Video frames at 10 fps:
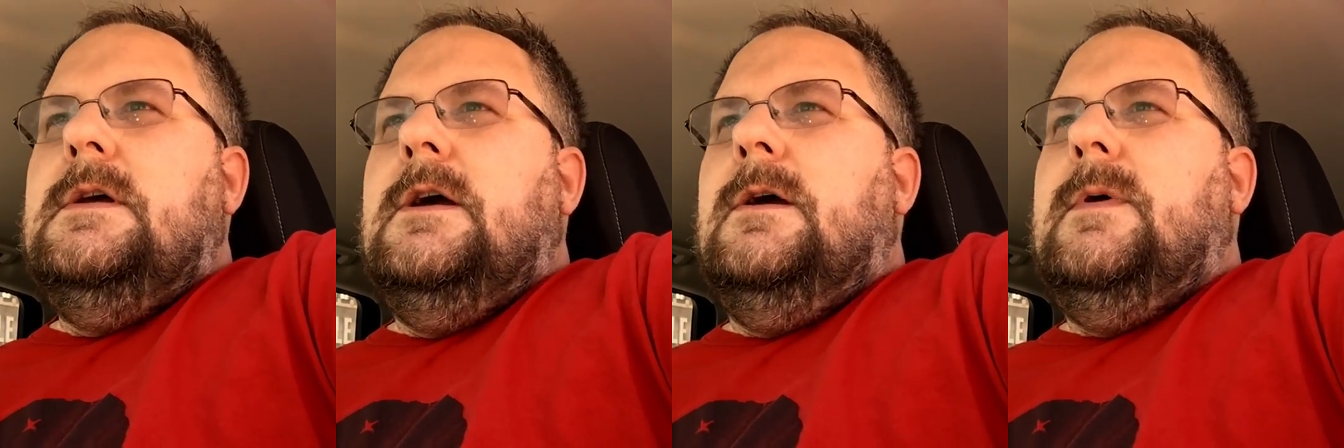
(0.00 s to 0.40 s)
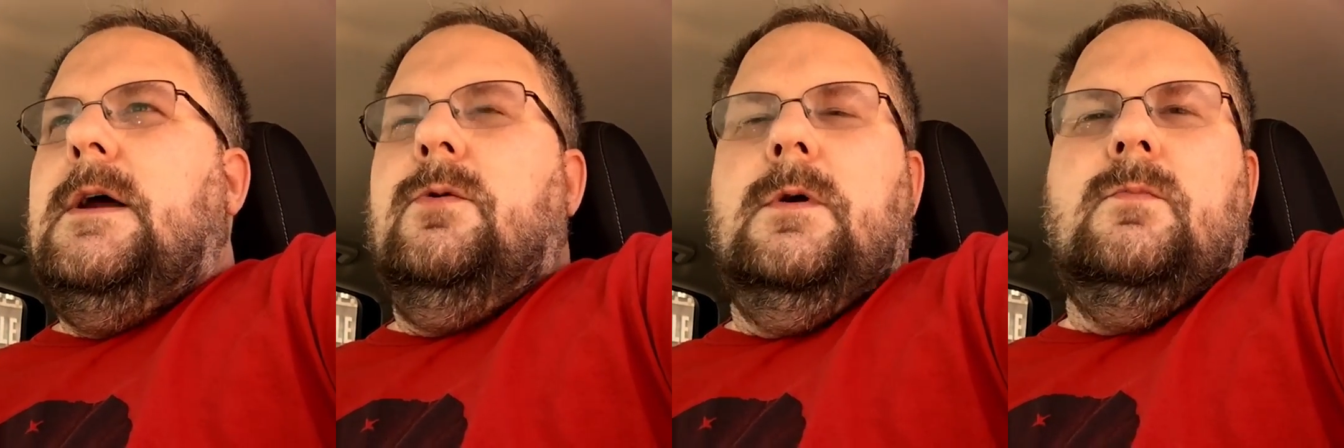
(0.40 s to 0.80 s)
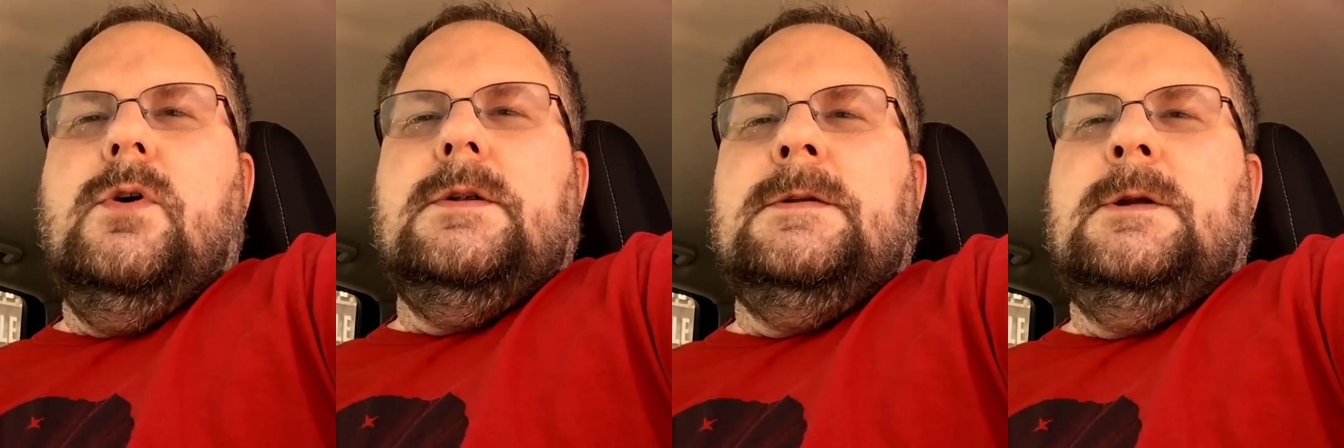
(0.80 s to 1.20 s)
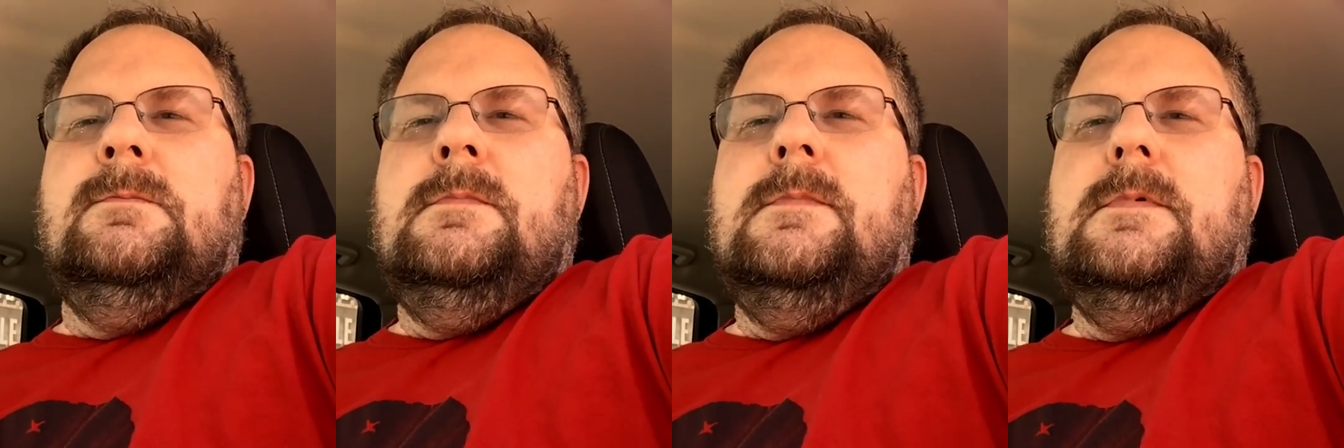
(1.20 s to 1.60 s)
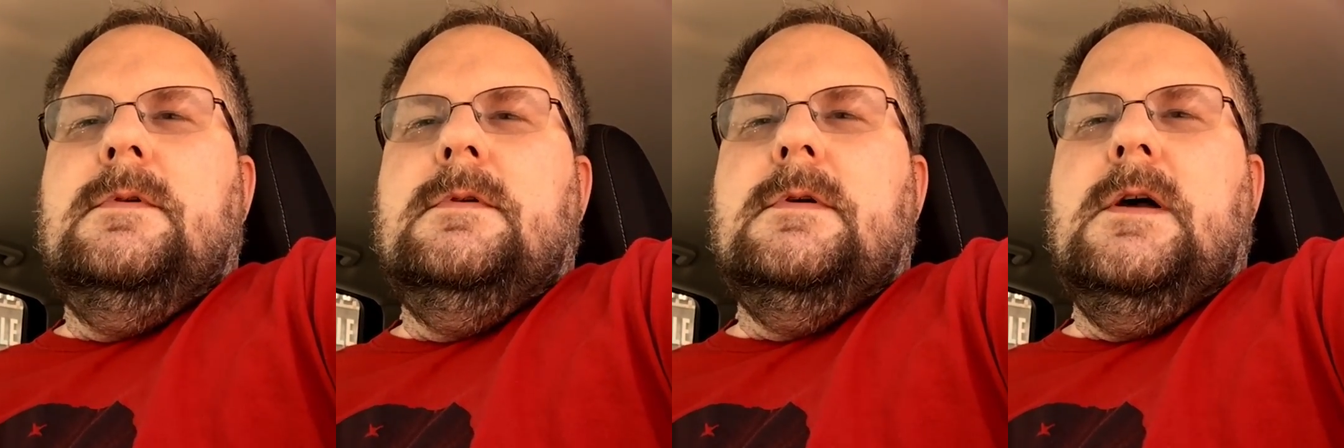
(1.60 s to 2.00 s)
Um, I grew up watching him
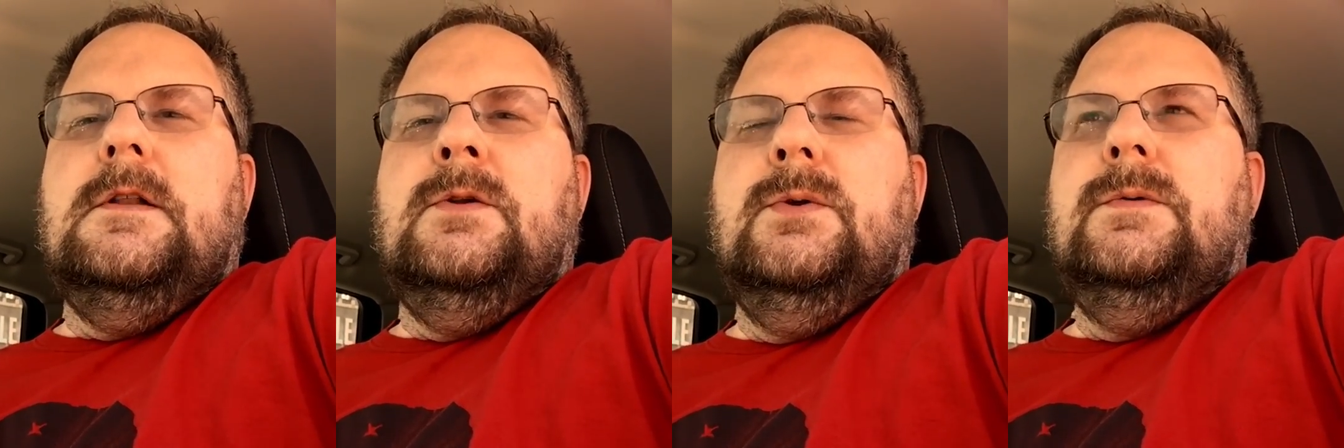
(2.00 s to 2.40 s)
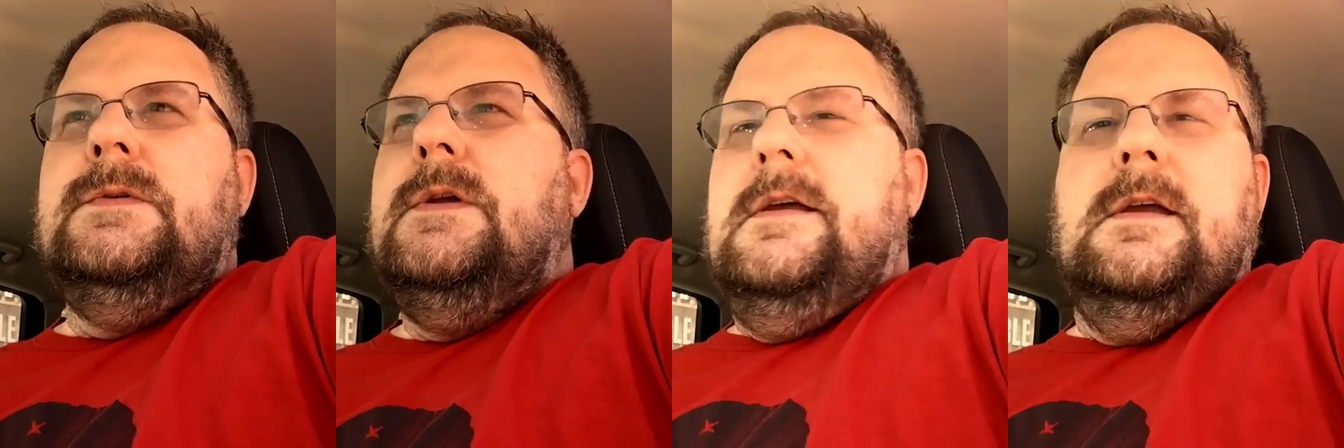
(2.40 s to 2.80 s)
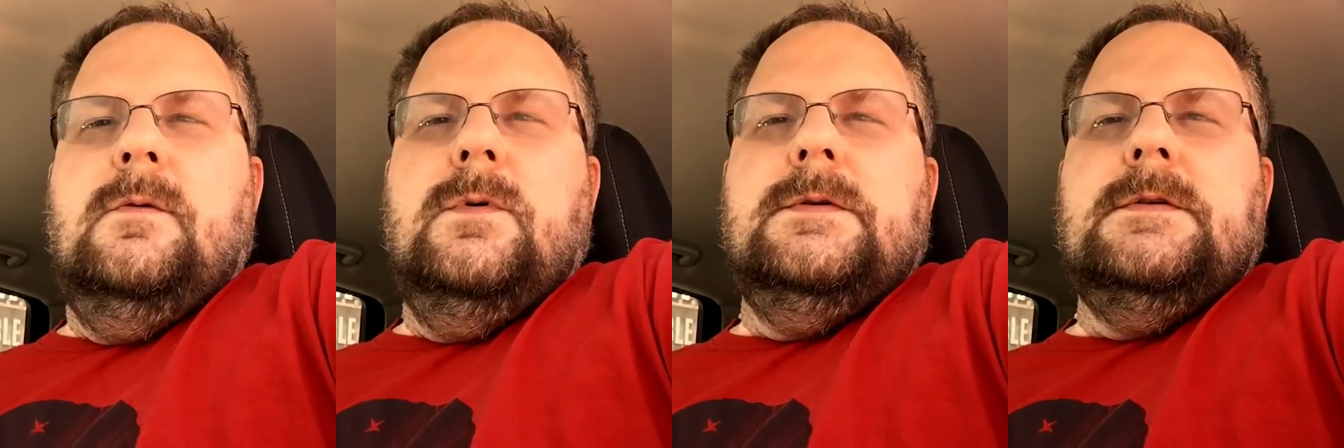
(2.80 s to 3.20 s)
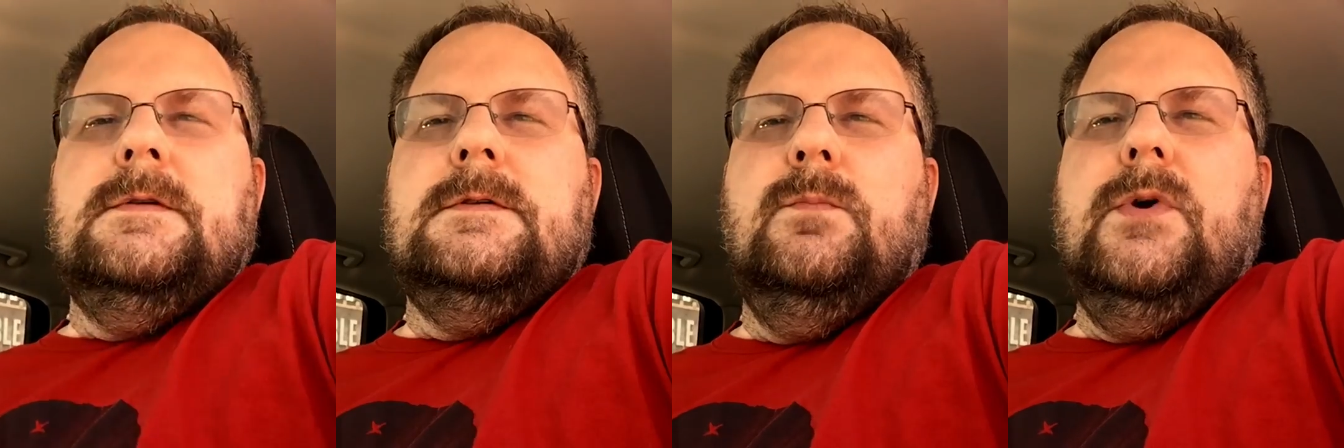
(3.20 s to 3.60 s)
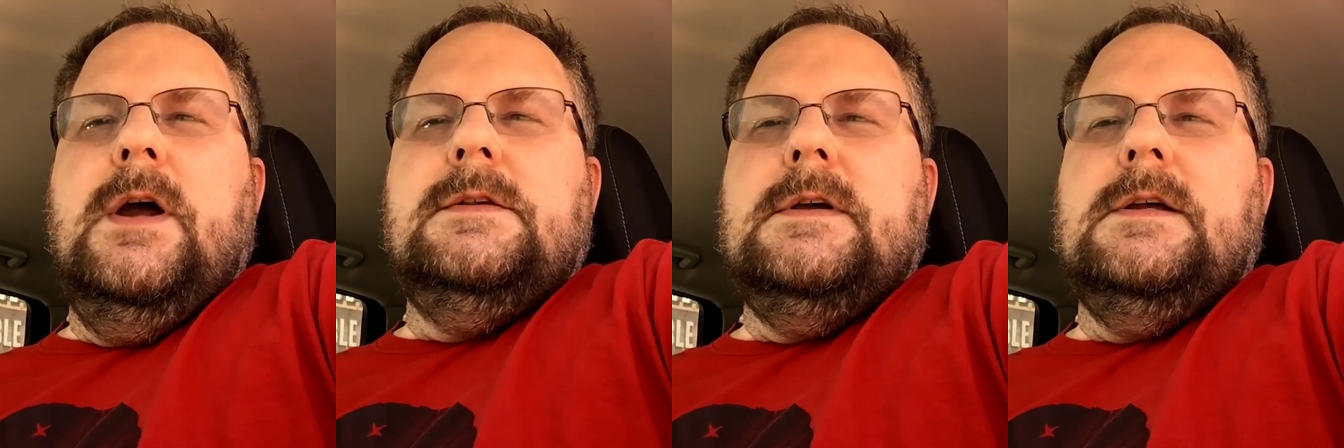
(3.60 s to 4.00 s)
on the news. It was a
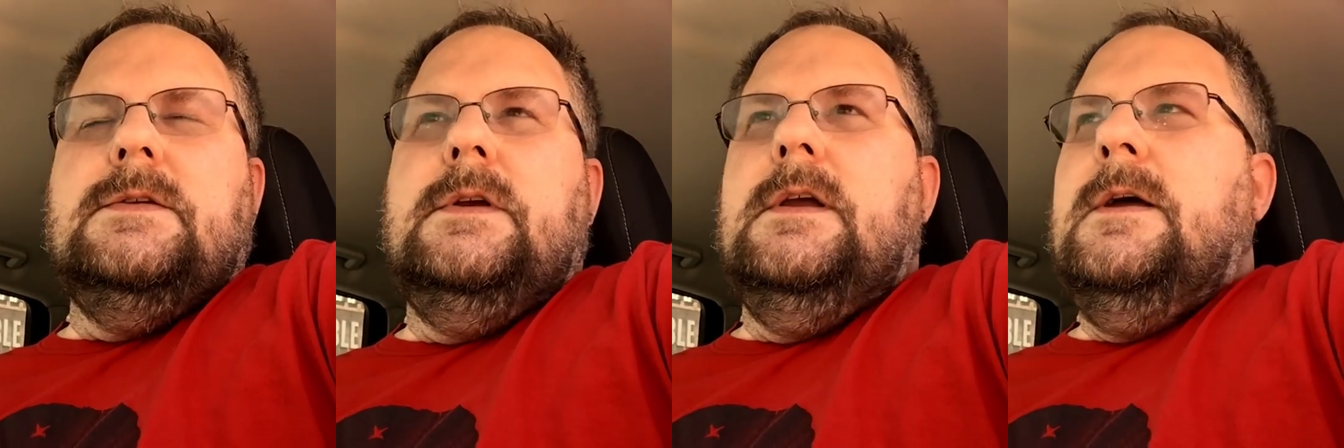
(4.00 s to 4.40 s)
surprise, actually.